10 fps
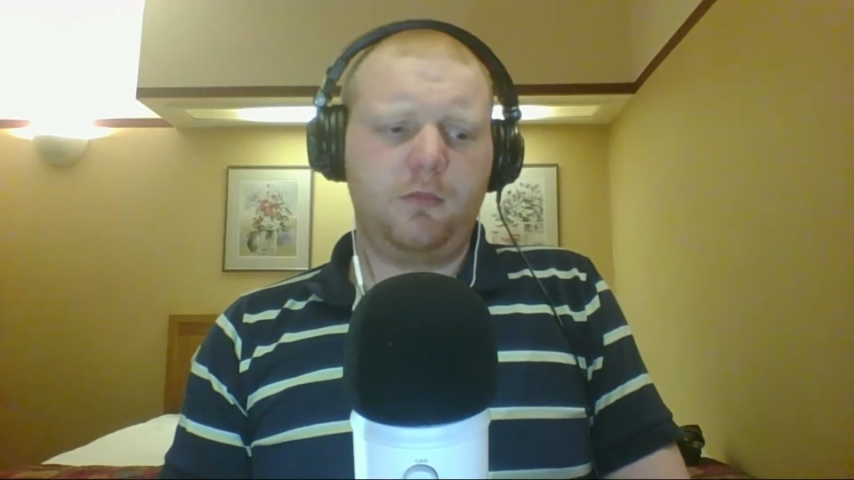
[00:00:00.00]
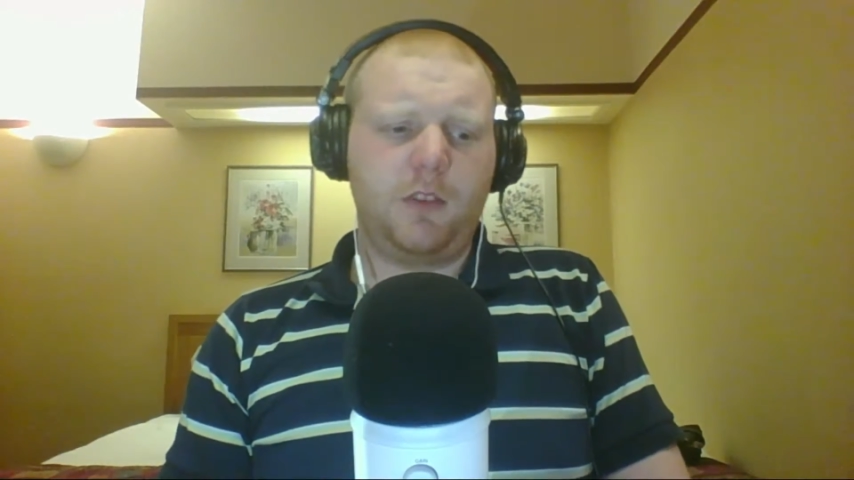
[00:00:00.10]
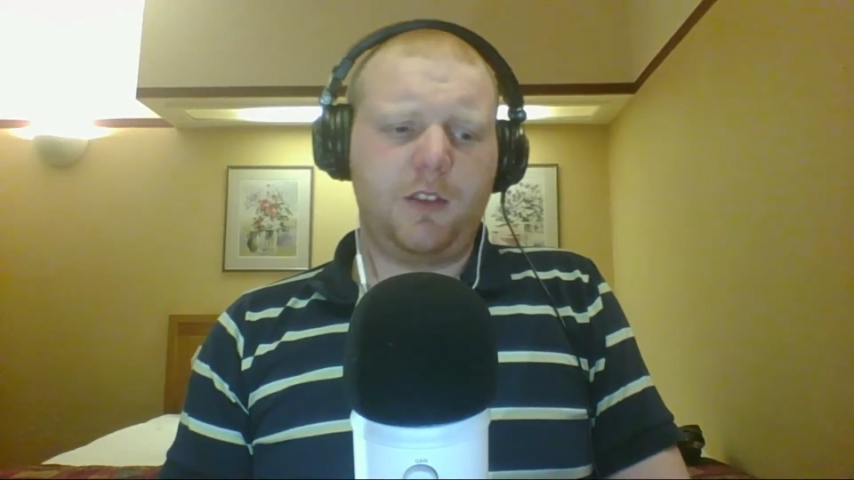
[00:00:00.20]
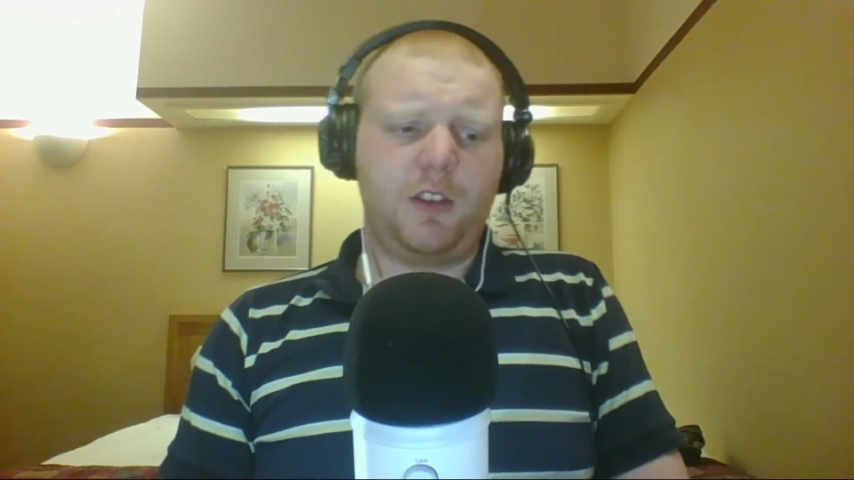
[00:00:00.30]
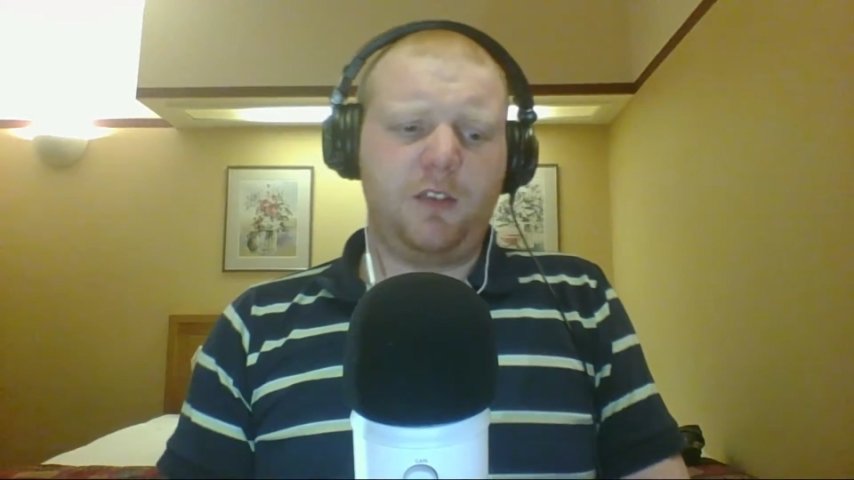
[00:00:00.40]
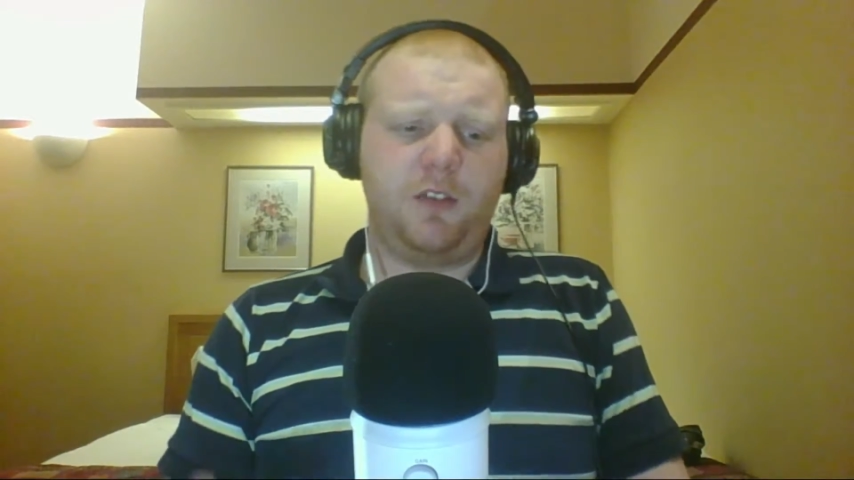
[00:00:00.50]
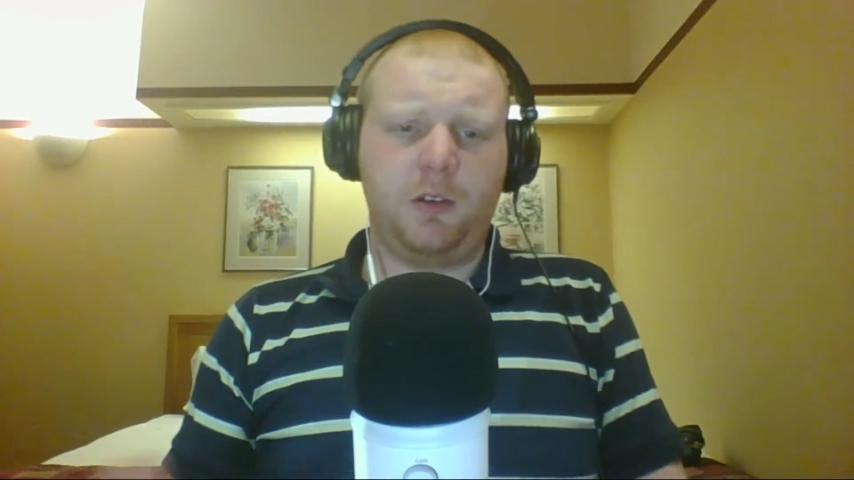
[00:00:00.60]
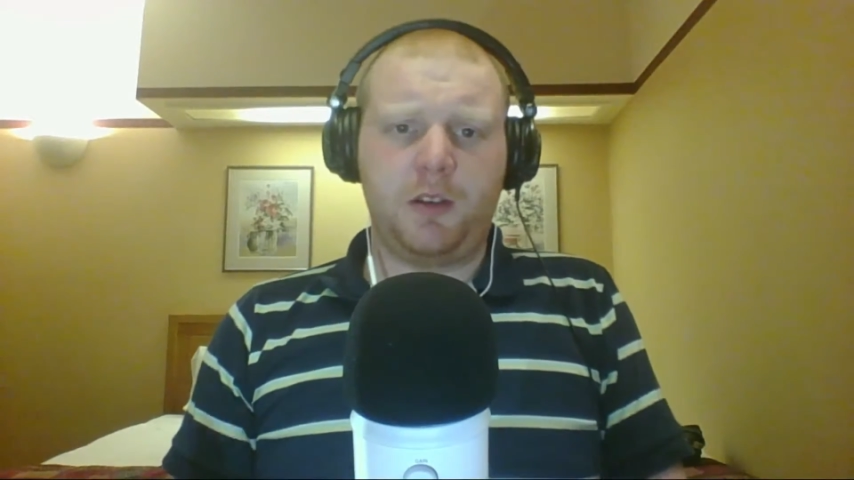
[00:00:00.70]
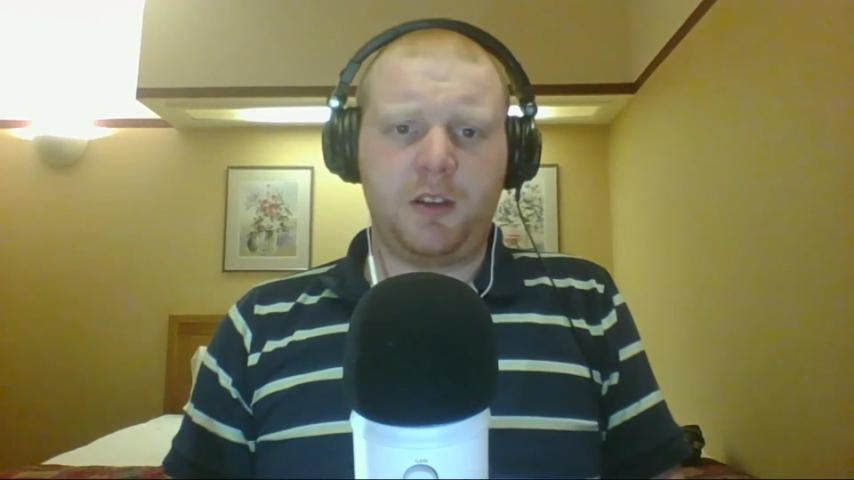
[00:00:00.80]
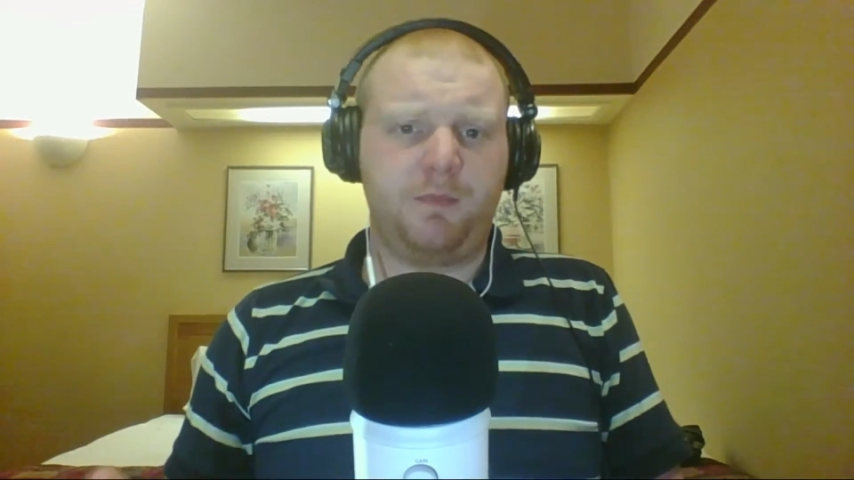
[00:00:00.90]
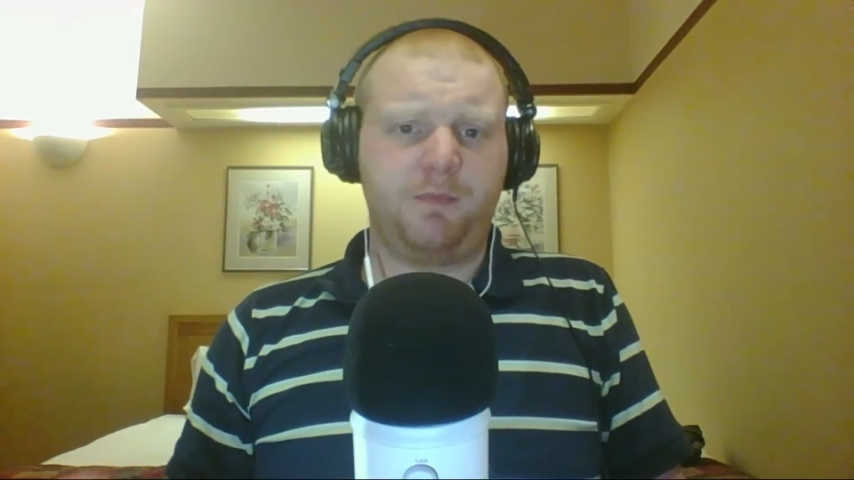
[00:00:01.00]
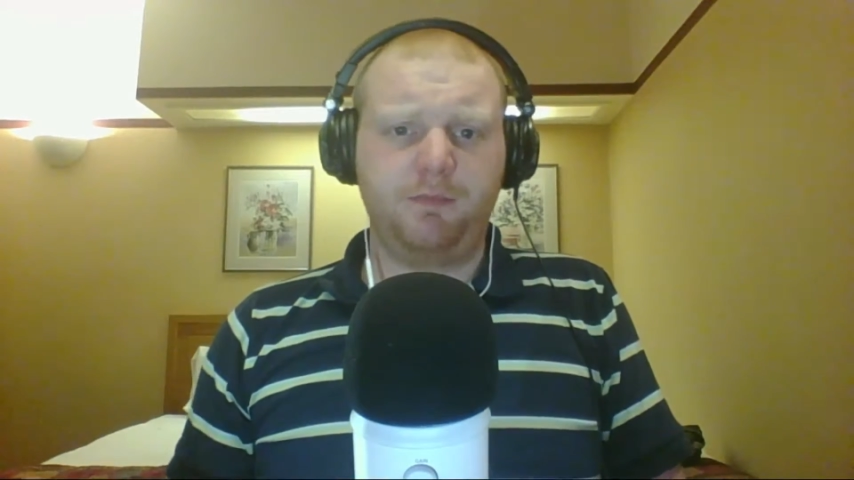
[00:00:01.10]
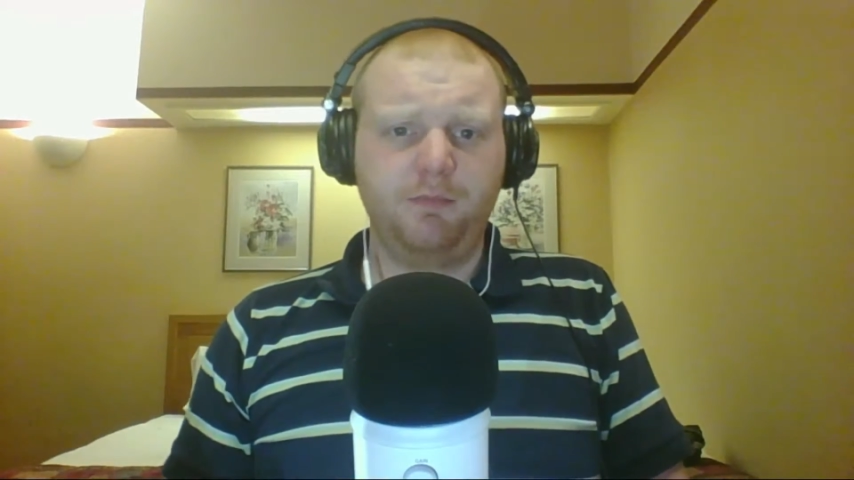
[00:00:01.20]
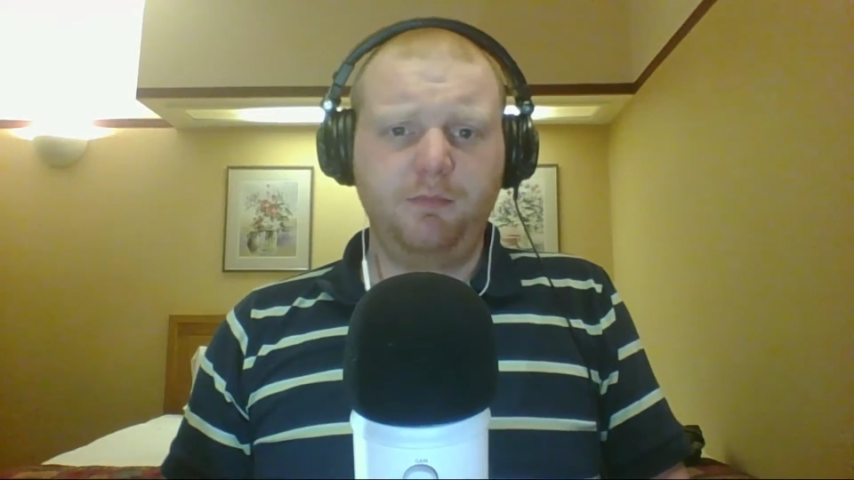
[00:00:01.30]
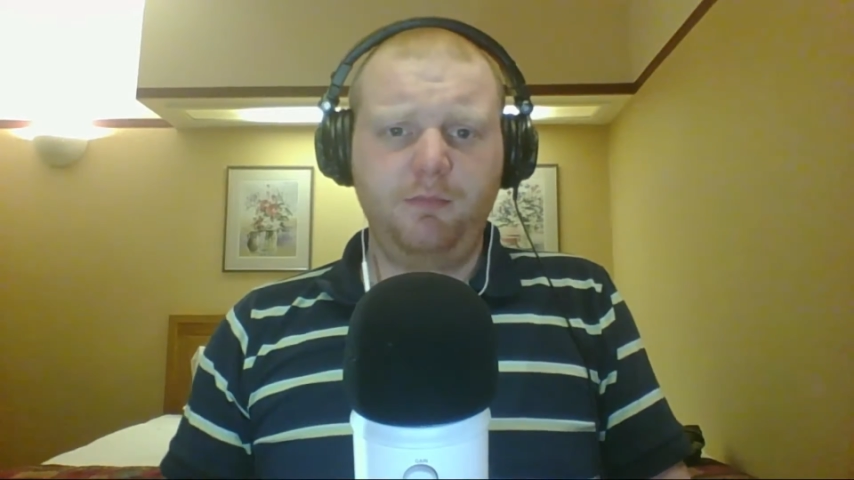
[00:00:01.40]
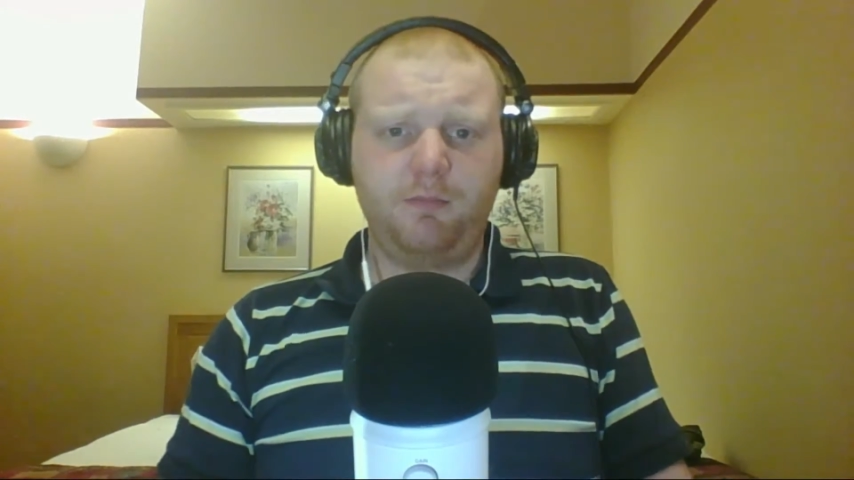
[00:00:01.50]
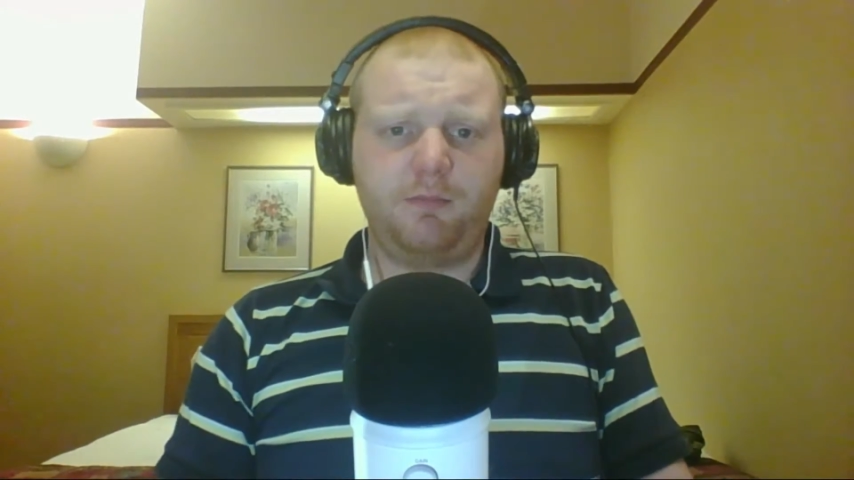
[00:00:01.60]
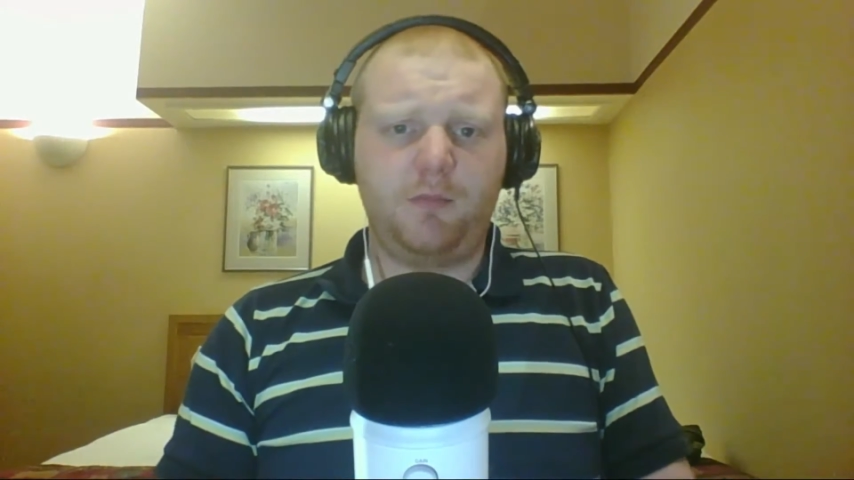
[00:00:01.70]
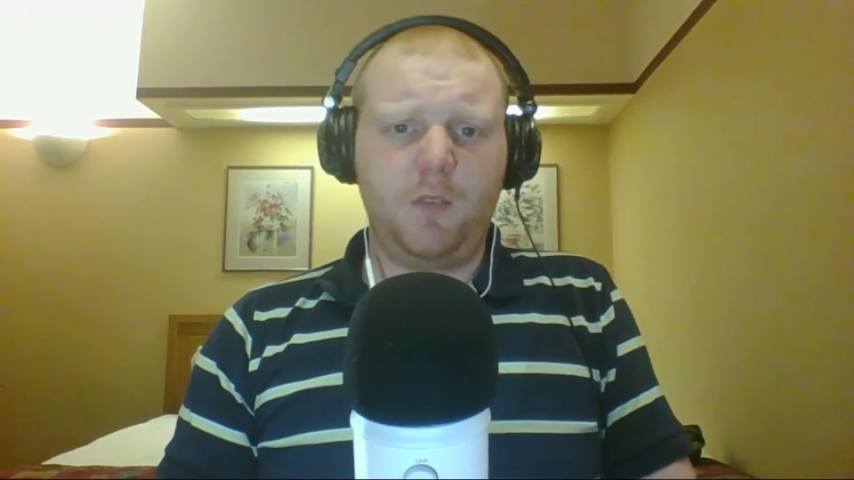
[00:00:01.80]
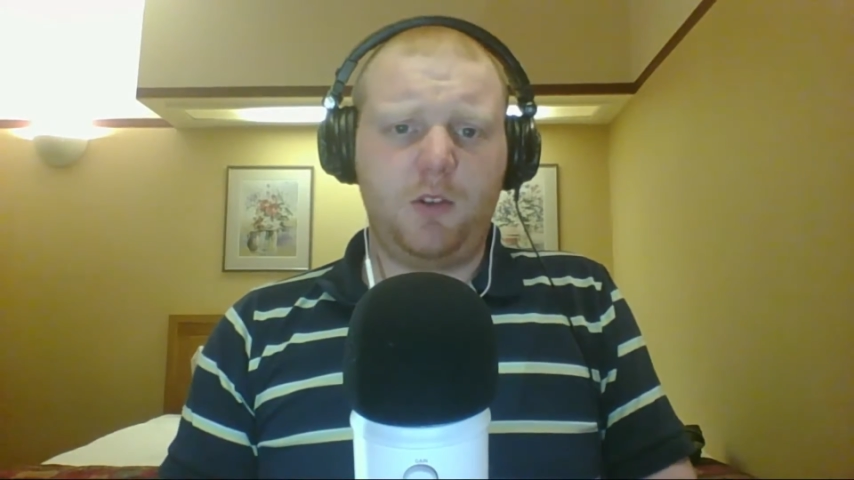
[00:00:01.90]
seen a few other
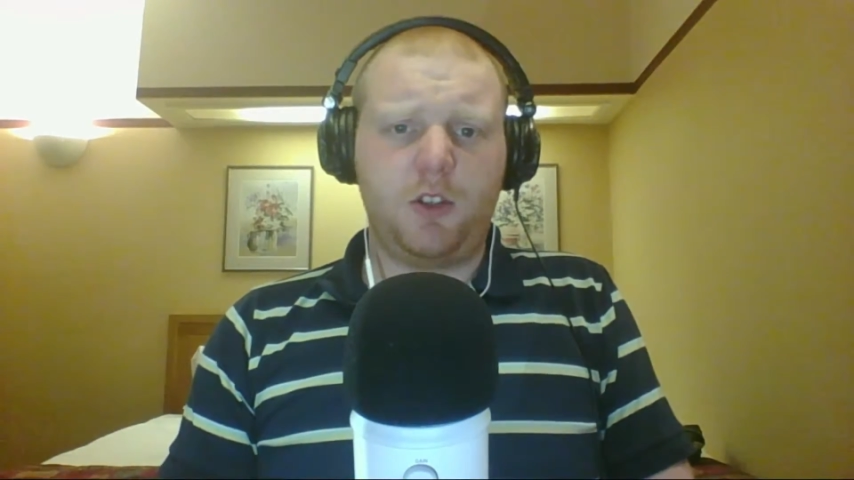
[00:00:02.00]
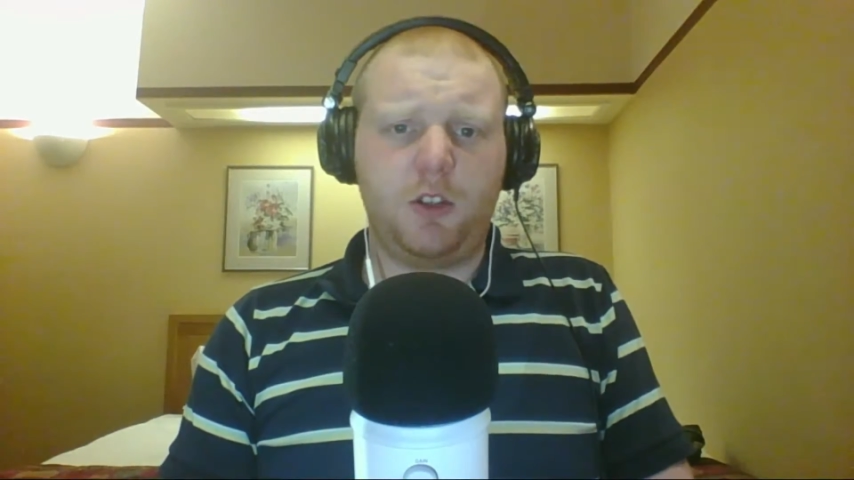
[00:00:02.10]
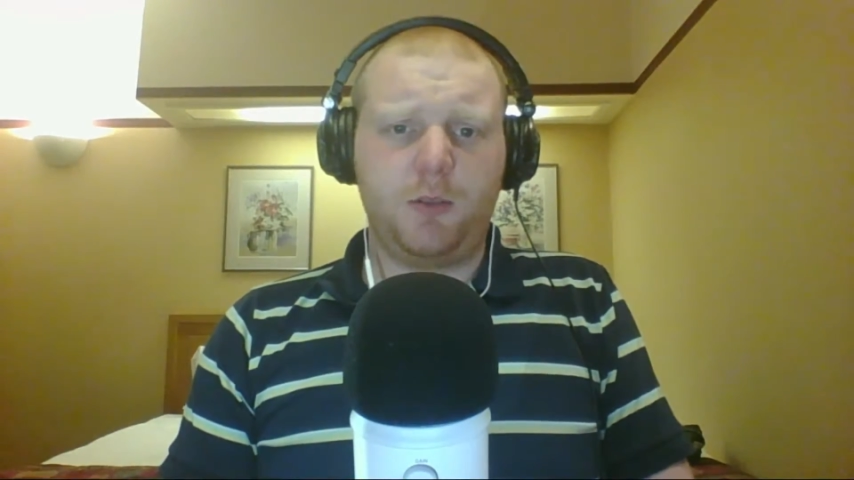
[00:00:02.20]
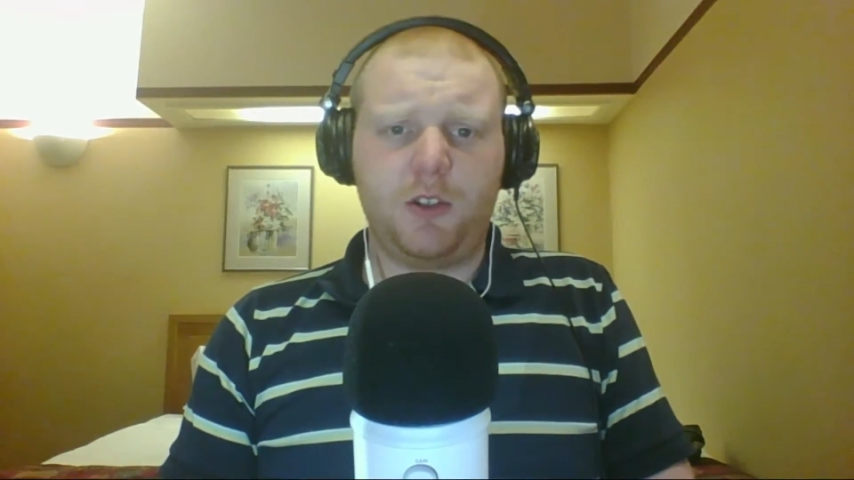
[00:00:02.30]
YouTubers